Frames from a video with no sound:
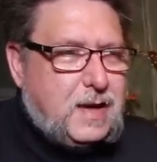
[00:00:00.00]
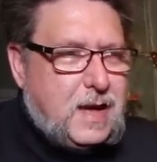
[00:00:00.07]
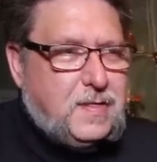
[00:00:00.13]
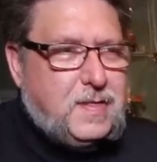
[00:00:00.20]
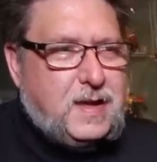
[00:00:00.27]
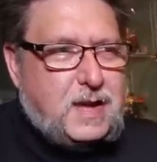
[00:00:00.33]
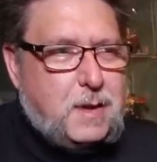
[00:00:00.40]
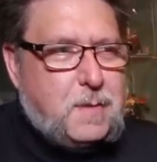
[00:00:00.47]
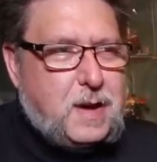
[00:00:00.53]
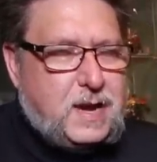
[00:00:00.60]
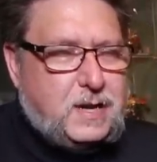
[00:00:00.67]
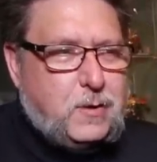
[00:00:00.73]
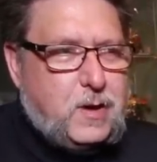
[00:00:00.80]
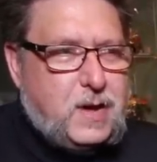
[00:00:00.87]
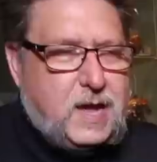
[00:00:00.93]
I think I
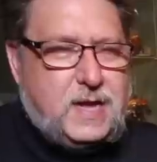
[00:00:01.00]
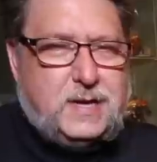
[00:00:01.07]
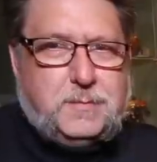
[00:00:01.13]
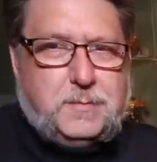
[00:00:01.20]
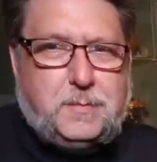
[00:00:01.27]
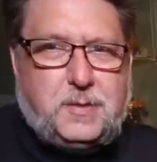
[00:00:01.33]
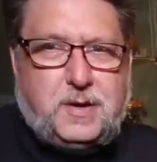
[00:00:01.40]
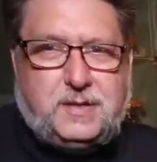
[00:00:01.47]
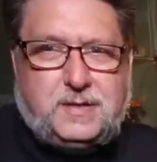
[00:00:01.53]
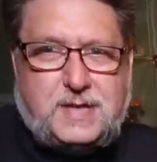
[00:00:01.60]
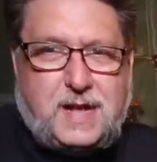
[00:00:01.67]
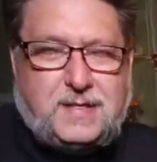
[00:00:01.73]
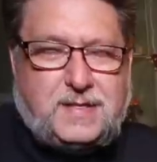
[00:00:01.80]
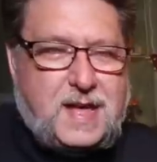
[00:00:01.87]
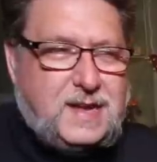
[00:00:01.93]
might go ahead and put,
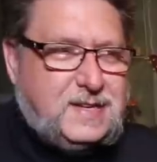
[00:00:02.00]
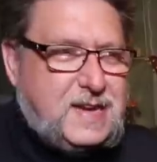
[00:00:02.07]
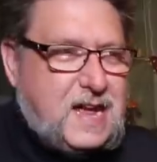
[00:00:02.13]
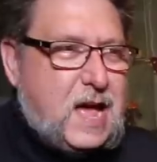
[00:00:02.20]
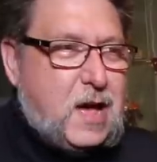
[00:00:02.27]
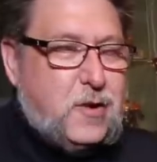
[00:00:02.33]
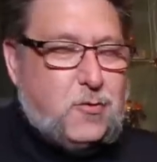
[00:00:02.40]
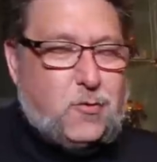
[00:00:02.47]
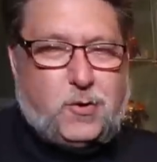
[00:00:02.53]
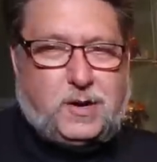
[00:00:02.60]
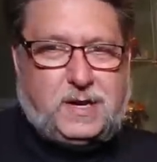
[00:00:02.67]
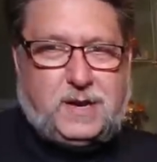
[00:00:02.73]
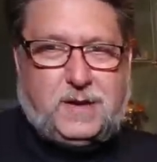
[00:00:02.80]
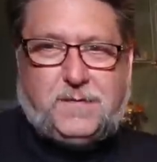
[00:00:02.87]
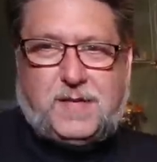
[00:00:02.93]
take that down, or
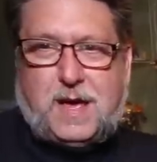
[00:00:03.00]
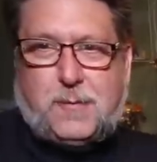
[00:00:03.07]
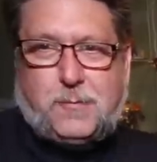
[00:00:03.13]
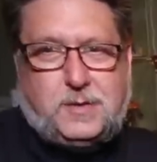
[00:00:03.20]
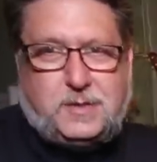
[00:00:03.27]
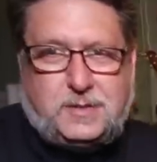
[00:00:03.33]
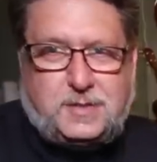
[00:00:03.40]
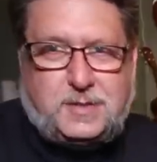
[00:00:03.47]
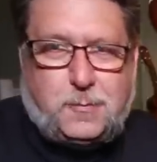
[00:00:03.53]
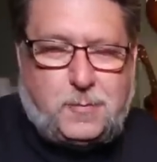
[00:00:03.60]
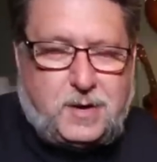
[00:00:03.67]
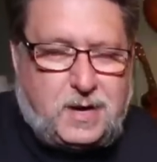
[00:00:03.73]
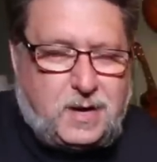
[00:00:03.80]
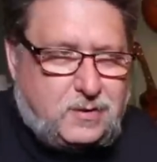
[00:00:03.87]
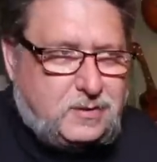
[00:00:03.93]
give that one to
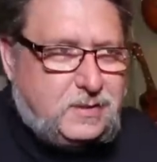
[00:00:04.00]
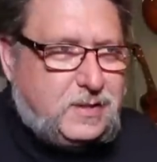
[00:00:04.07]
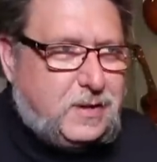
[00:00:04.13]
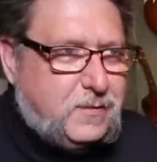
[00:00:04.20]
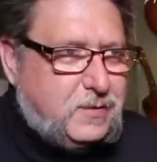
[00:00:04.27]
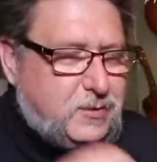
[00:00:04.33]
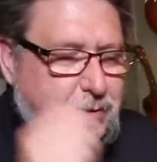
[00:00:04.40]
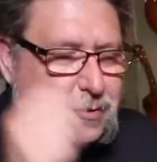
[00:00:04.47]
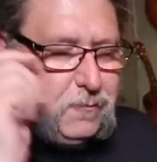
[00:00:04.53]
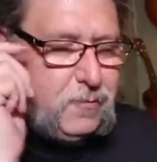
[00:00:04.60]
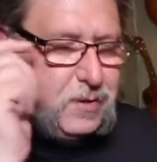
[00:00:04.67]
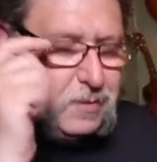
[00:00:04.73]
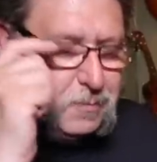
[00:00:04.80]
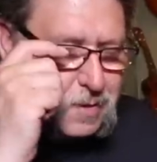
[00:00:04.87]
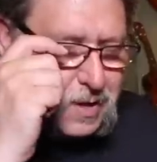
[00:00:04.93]
someone else, give it to a
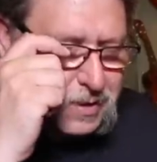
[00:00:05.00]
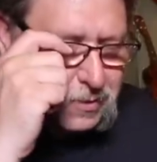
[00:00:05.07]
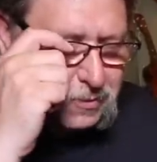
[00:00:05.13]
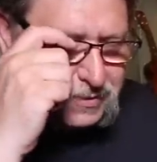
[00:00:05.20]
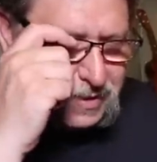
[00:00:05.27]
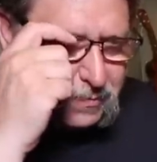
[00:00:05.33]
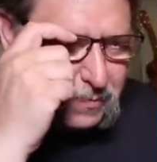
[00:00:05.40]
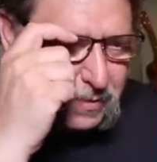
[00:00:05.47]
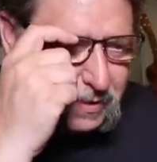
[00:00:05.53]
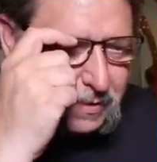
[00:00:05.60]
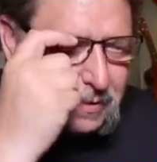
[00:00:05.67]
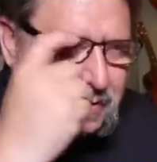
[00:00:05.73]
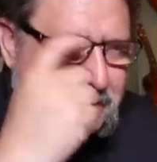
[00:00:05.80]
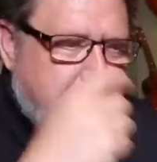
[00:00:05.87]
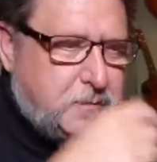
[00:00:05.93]
friend of mine or something.
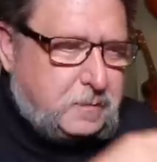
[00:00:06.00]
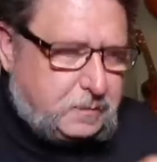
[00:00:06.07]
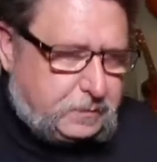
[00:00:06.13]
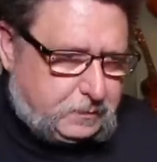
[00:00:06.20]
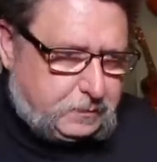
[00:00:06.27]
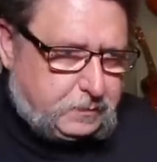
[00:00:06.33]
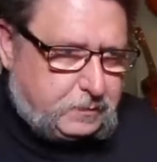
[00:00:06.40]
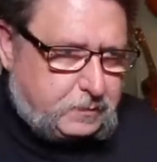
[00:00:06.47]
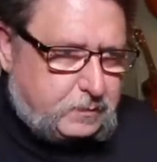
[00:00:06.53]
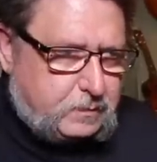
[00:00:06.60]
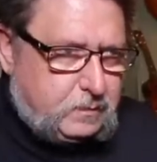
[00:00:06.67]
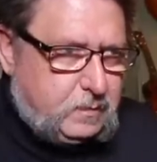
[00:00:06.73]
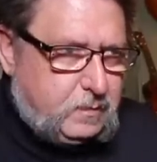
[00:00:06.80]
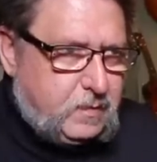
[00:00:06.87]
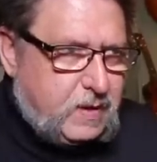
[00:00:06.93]

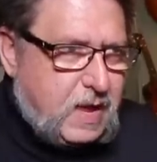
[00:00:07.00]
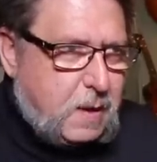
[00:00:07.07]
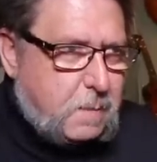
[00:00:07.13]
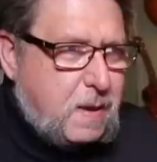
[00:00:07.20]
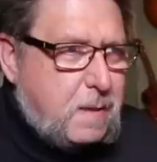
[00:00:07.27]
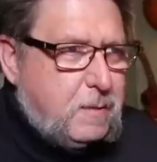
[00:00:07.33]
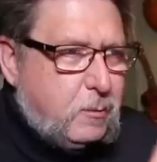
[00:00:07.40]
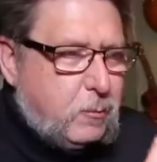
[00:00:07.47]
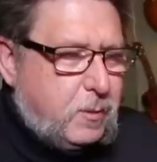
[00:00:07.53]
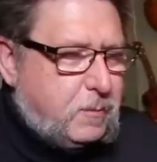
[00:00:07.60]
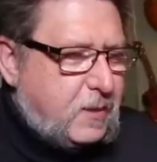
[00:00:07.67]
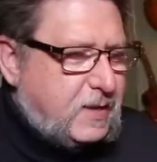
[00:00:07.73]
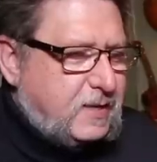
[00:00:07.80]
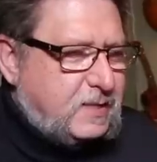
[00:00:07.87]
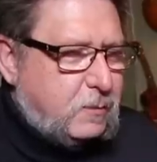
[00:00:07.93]
And maybe
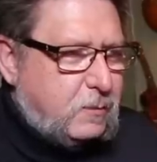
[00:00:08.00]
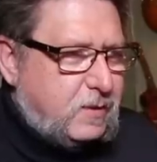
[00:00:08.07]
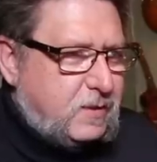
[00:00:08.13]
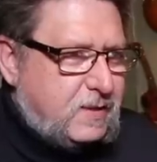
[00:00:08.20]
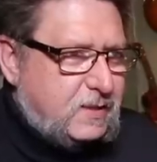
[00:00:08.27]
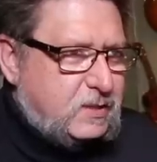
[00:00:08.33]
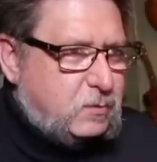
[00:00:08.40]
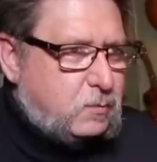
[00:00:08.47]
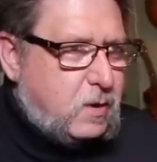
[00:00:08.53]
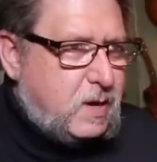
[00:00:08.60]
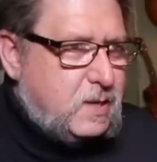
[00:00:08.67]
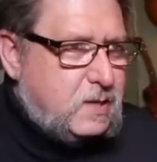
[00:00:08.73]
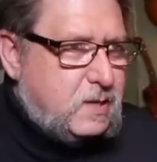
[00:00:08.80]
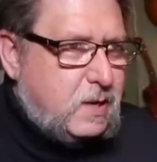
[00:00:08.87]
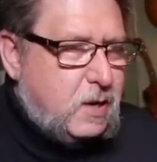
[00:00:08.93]
replace it with this
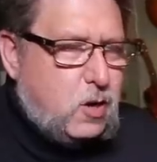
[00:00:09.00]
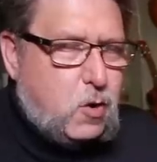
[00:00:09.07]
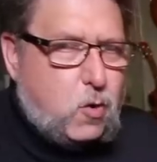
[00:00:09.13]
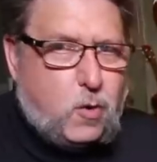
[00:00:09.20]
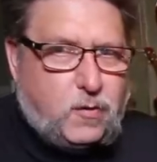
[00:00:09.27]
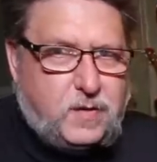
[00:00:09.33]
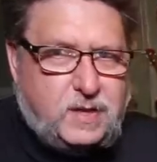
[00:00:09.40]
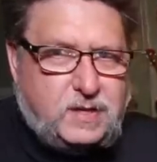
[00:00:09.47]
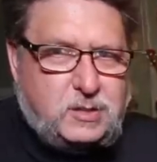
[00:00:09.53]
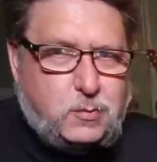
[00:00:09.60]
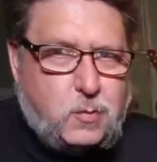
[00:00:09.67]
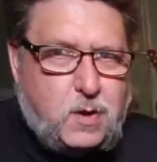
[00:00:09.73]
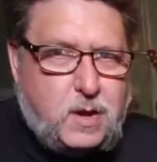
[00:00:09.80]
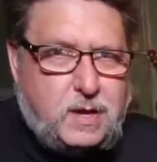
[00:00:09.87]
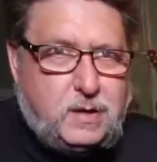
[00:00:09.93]
one, or
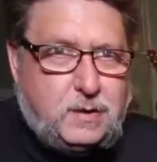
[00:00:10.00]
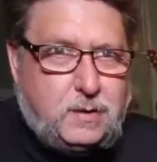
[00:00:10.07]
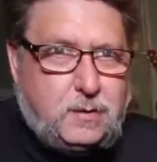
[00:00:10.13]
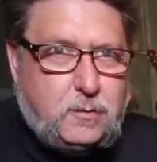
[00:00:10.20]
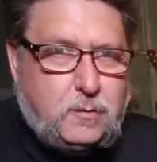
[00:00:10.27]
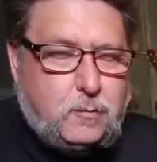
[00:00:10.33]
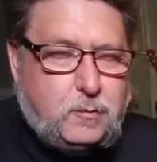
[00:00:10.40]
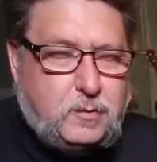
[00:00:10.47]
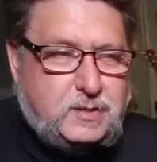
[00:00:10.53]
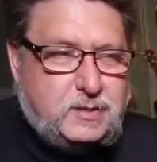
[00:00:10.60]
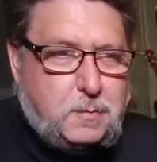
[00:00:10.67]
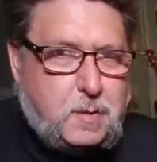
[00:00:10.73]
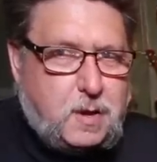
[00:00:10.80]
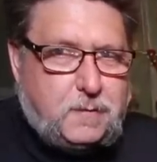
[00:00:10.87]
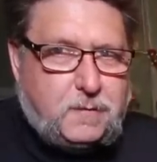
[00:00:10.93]
this one with
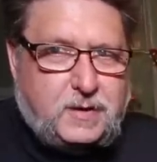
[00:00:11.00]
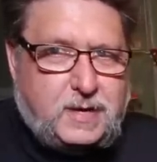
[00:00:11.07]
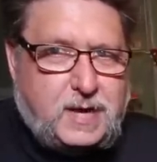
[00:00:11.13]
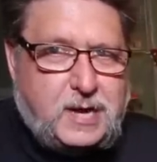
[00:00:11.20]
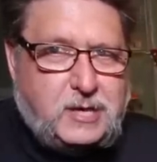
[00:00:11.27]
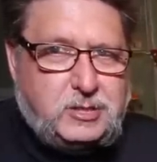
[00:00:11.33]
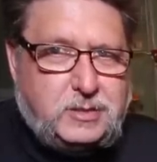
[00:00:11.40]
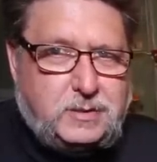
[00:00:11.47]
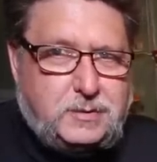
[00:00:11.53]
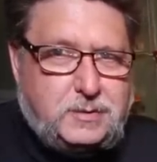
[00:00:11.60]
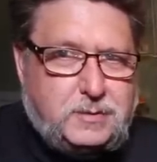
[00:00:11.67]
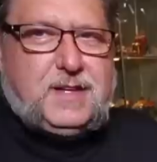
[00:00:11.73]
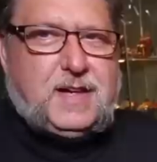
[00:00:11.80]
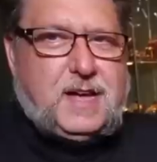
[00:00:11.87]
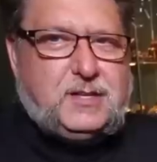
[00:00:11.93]
some modifications.